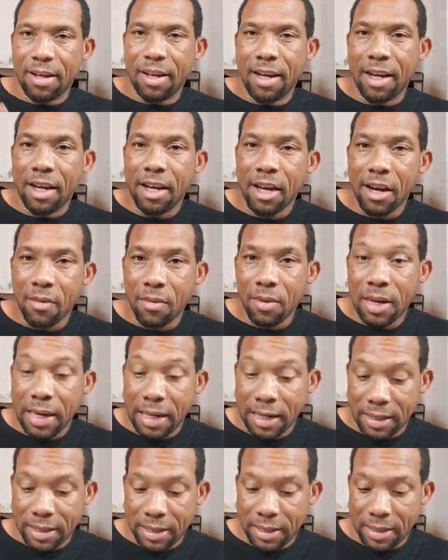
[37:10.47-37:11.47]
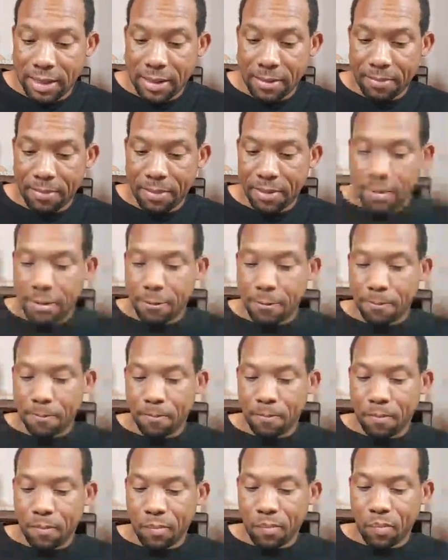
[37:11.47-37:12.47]
in their relationships.
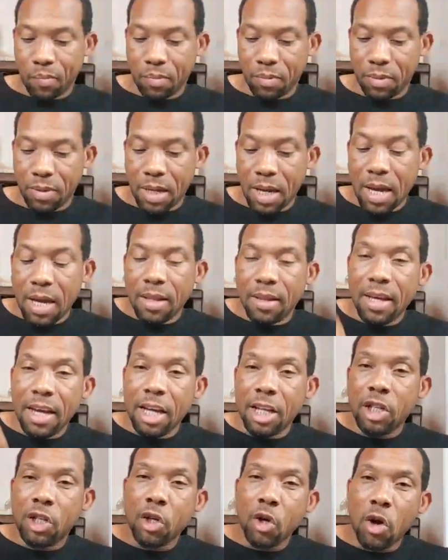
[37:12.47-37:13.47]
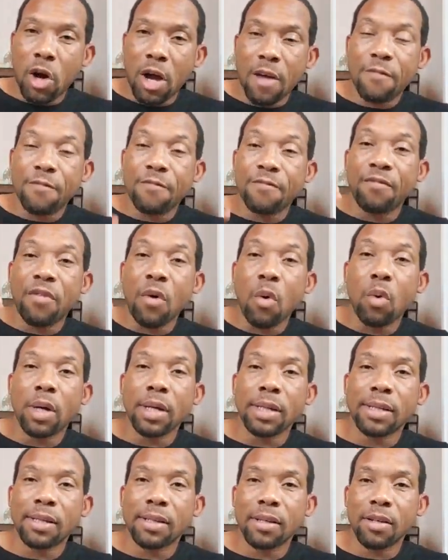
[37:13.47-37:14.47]
They enjoy
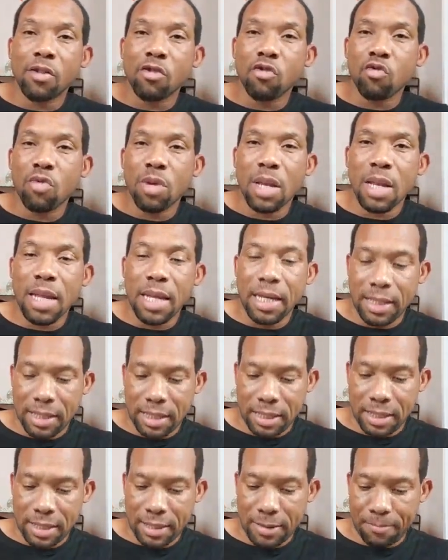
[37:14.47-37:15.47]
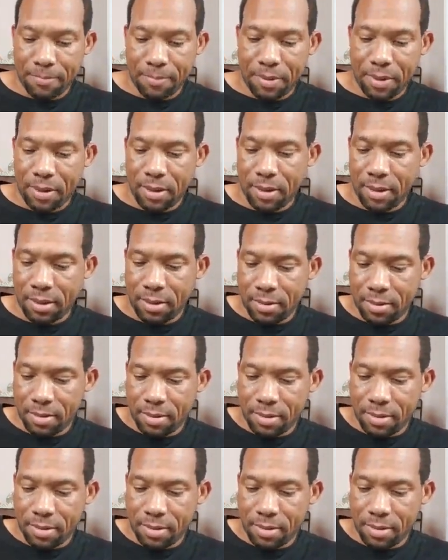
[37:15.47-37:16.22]
focused relationships.